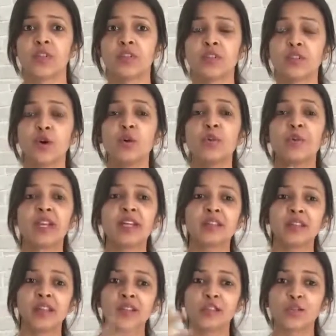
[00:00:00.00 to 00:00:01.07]
So many
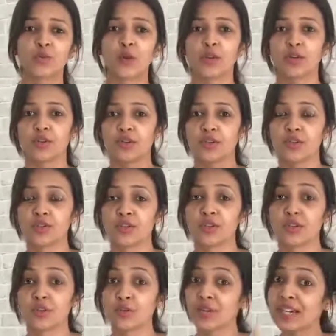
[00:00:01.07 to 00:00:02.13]
things you want your children
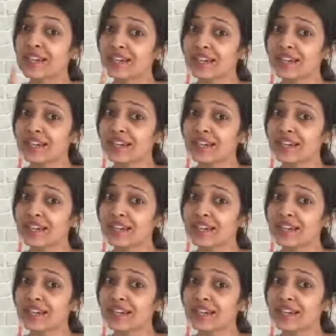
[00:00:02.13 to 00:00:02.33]
to do